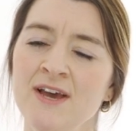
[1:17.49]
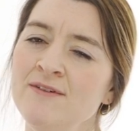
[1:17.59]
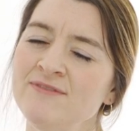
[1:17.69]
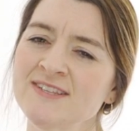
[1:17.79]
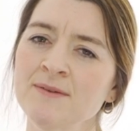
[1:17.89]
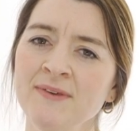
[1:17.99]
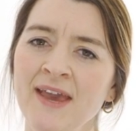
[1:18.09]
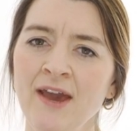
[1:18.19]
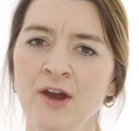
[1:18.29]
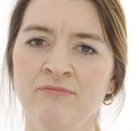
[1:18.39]
For some
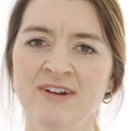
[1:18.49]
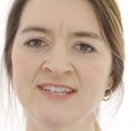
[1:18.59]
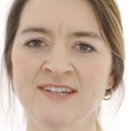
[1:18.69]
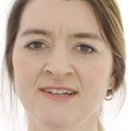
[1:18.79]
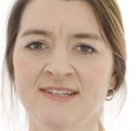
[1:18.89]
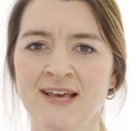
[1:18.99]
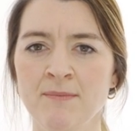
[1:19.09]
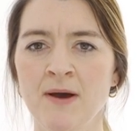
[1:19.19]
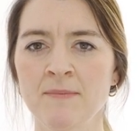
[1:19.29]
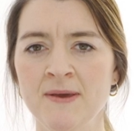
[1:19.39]
care home residents, that
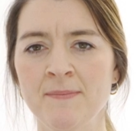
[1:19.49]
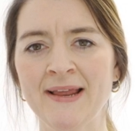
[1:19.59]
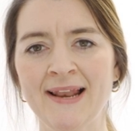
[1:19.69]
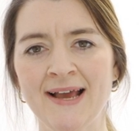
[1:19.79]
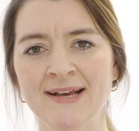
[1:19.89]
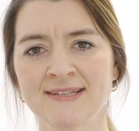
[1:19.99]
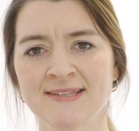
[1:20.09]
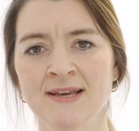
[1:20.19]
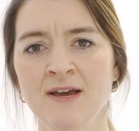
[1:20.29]
might be a bit less,